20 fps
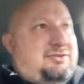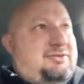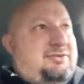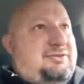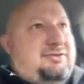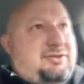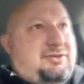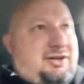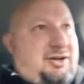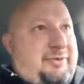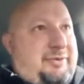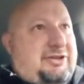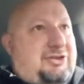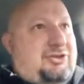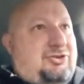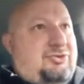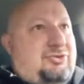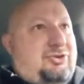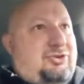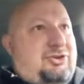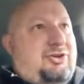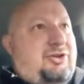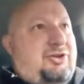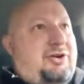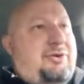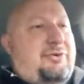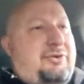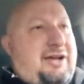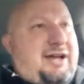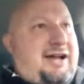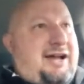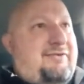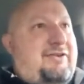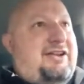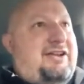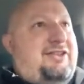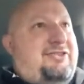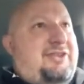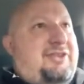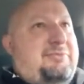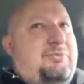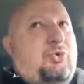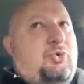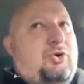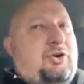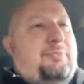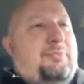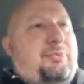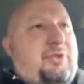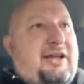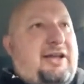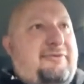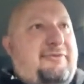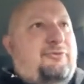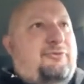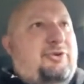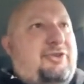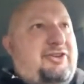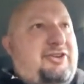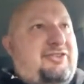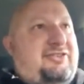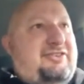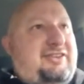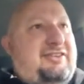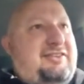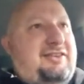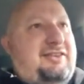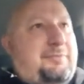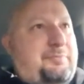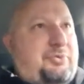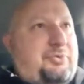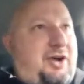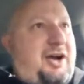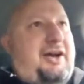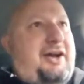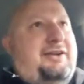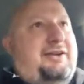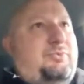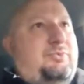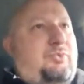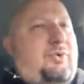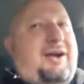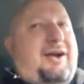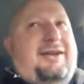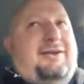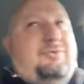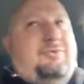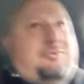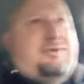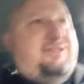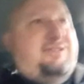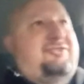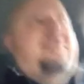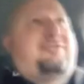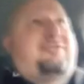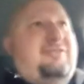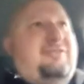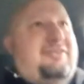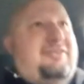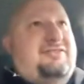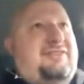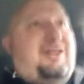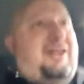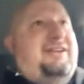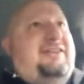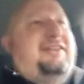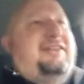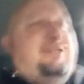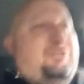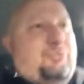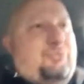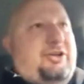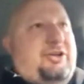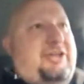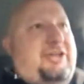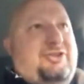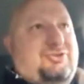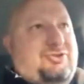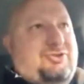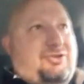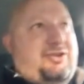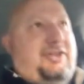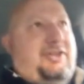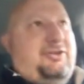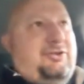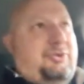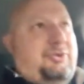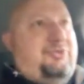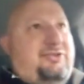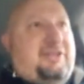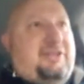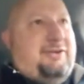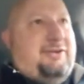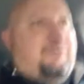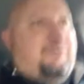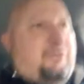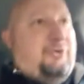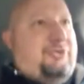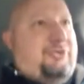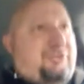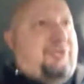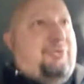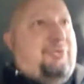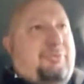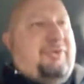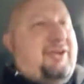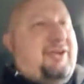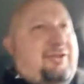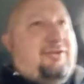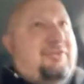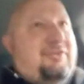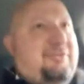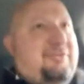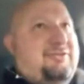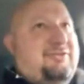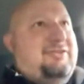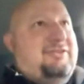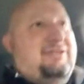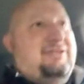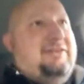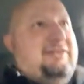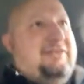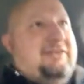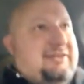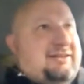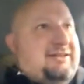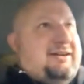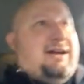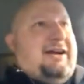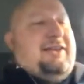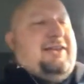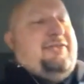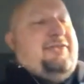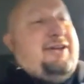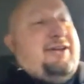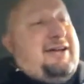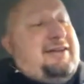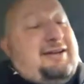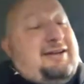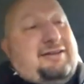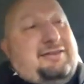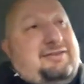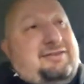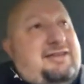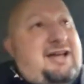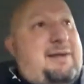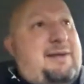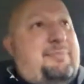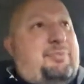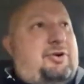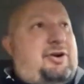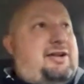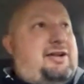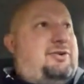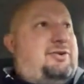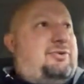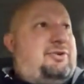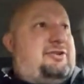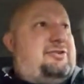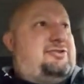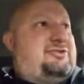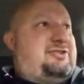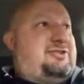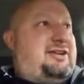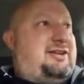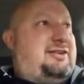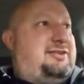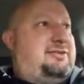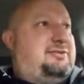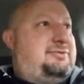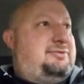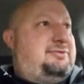I mean, you don't have anything more to play for this season than pride. Why risk this guy getting re-injured and losing him for his career? That part I don't understand.